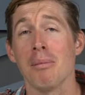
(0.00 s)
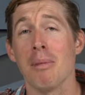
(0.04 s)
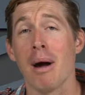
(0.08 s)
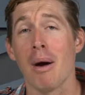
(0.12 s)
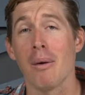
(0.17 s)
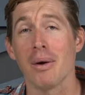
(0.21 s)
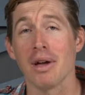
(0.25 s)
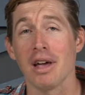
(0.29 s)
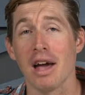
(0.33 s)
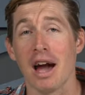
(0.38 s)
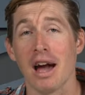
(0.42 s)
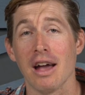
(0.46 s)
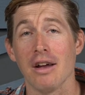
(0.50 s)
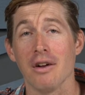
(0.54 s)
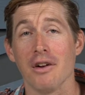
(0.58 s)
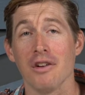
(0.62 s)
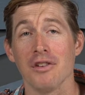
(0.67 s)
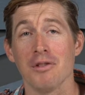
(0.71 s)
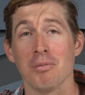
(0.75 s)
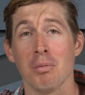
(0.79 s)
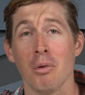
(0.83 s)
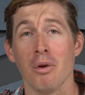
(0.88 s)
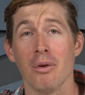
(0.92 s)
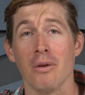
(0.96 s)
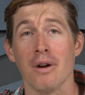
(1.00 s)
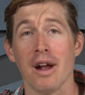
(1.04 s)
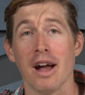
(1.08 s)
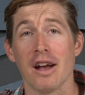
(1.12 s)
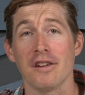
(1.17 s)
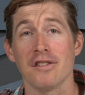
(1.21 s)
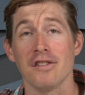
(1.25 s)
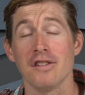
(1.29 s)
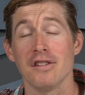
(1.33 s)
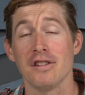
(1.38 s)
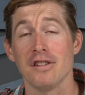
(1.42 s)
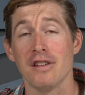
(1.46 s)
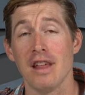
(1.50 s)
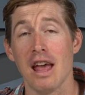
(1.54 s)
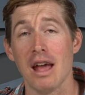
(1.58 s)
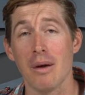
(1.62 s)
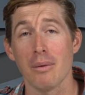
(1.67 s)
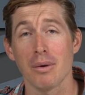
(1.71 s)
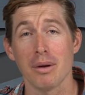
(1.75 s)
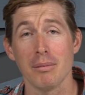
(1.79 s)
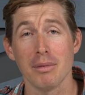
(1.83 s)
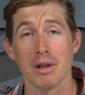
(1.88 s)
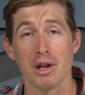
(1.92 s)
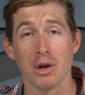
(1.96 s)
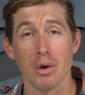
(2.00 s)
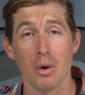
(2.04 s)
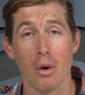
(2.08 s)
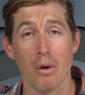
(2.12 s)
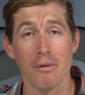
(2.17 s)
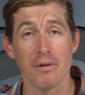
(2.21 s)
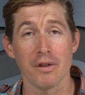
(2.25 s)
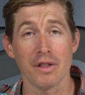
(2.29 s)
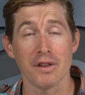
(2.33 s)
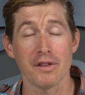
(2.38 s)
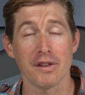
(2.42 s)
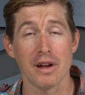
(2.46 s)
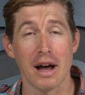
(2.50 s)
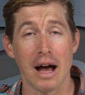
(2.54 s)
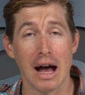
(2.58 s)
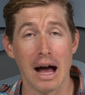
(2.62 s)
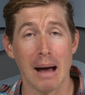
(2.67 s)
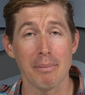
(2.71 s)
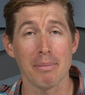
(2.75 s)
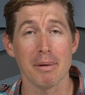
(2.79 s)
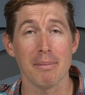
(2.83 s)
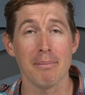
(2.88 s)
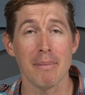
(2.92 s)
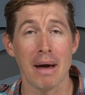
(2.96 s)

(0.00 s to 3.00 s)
the Maui guy here at SportRx, and today we're gonna be going over the top